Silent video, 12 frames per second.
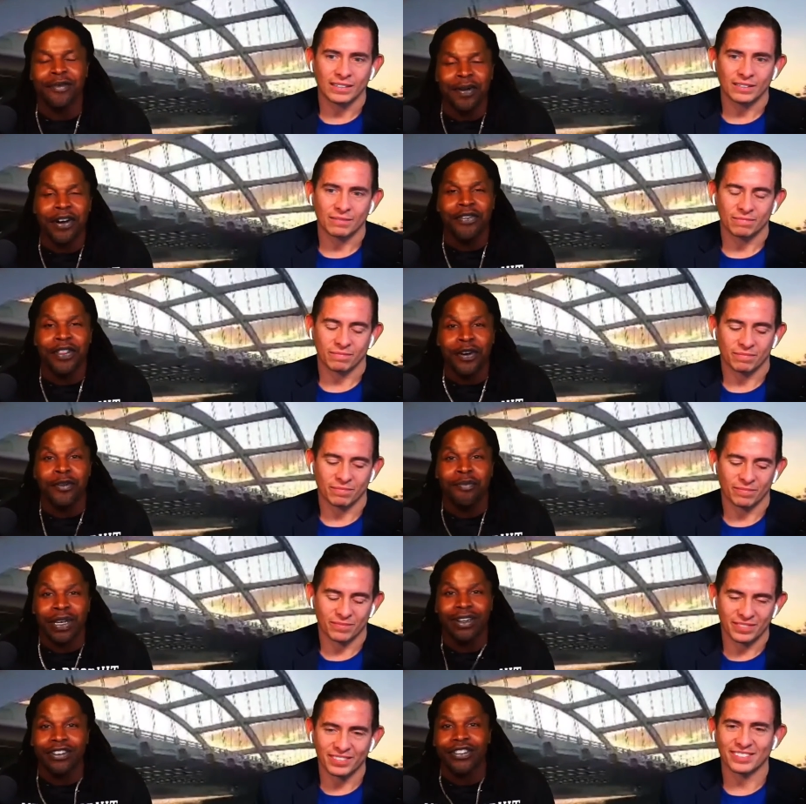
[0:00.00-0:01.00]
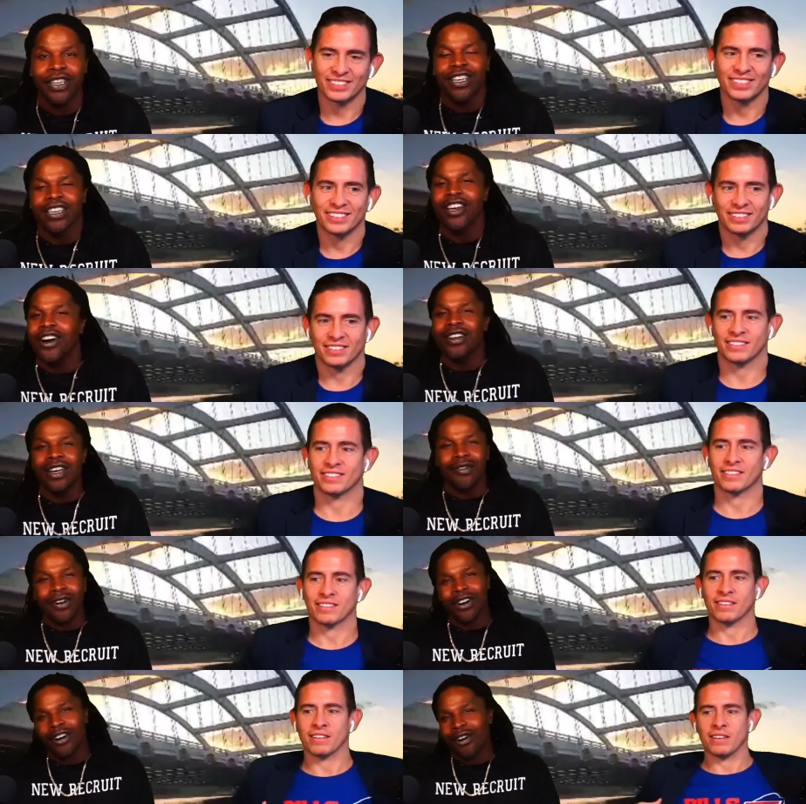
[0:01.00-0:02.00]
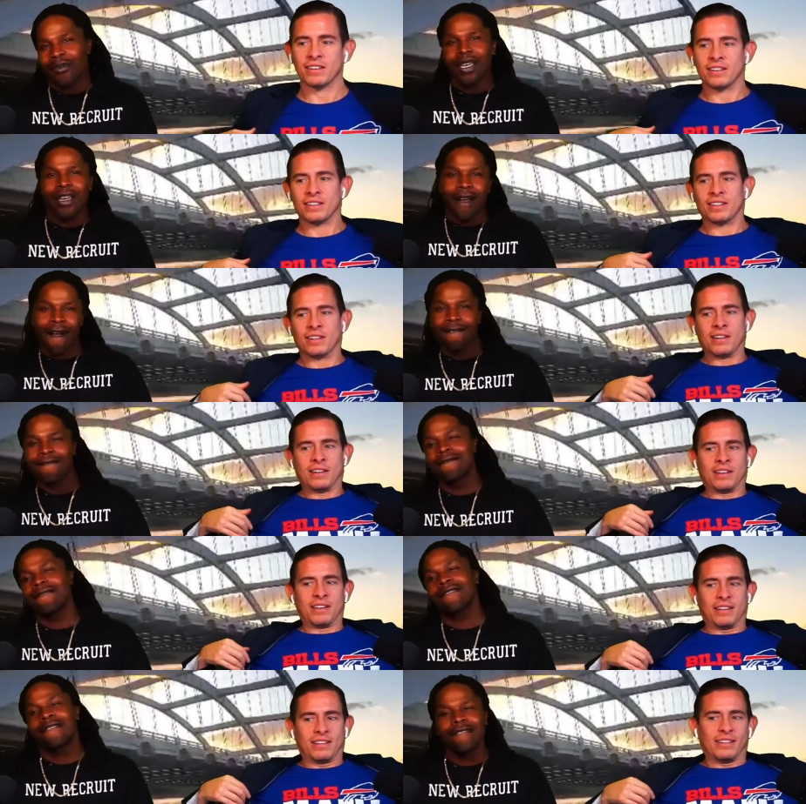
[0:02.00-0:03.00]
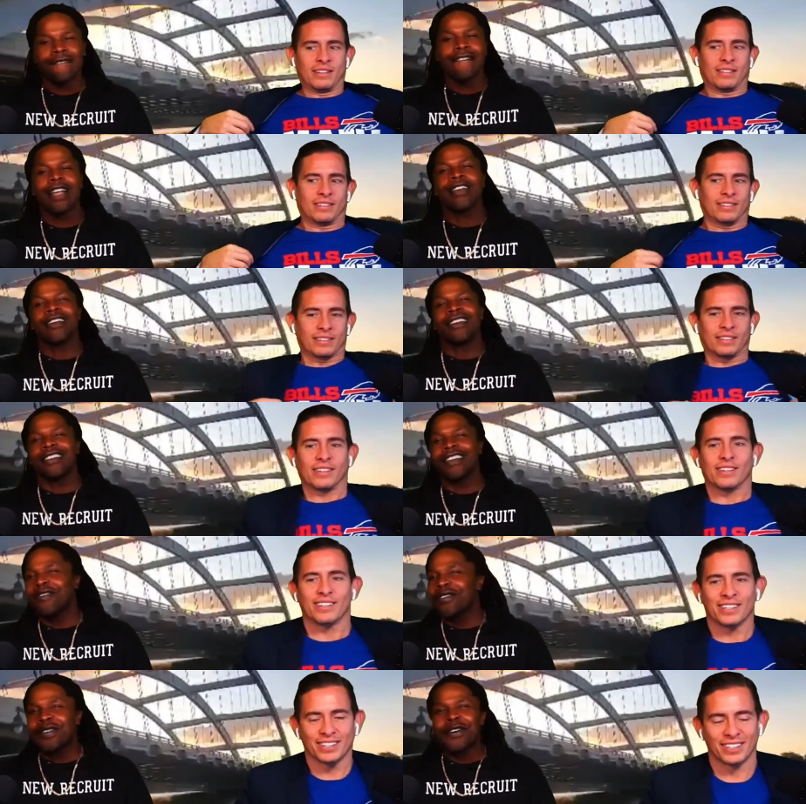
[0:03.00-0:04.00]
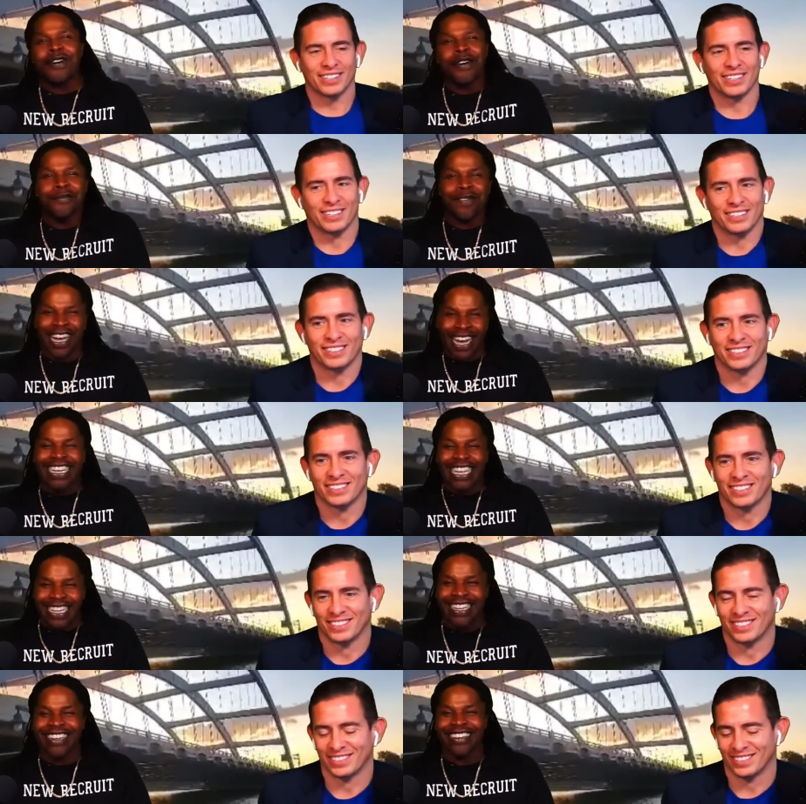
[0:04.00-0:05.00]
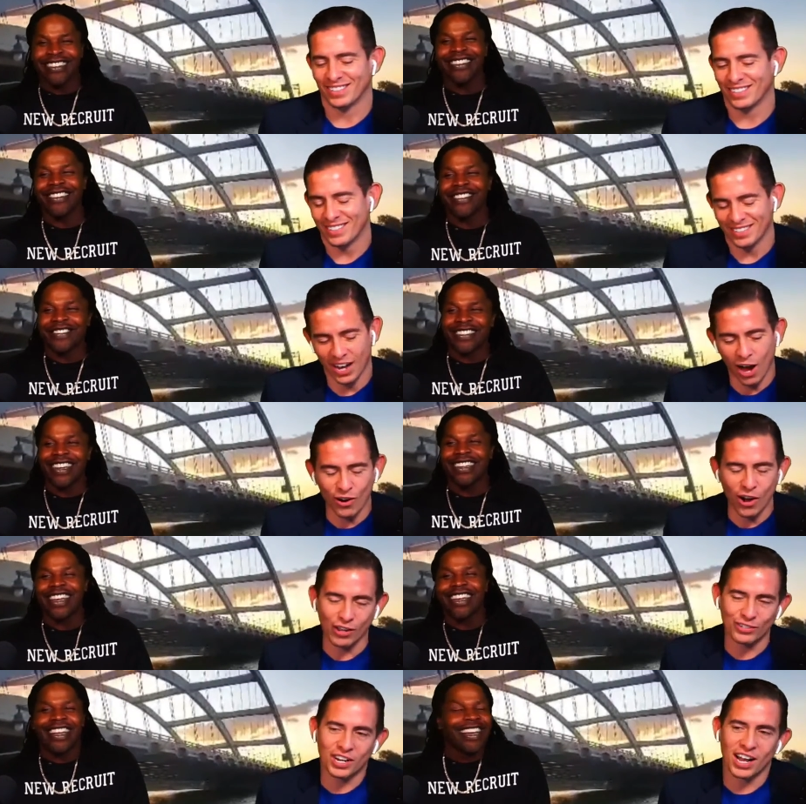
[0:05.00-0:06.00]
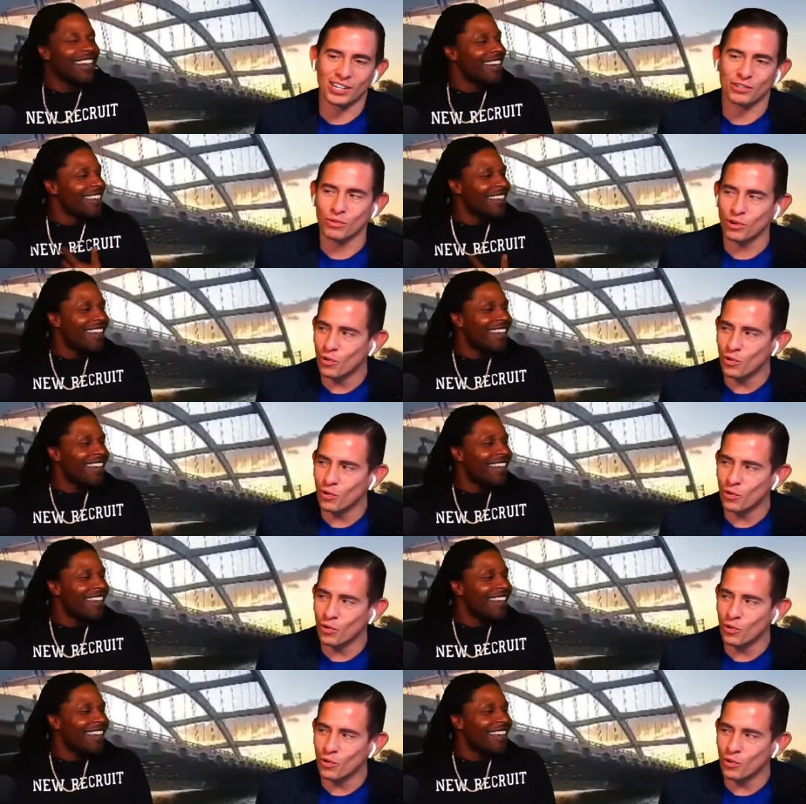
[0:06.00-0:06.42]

Speaker 1: for the Buffalo Bills. Y'all never called me. Never called me. I get it. You know what I'm saying? I'll call they, Josh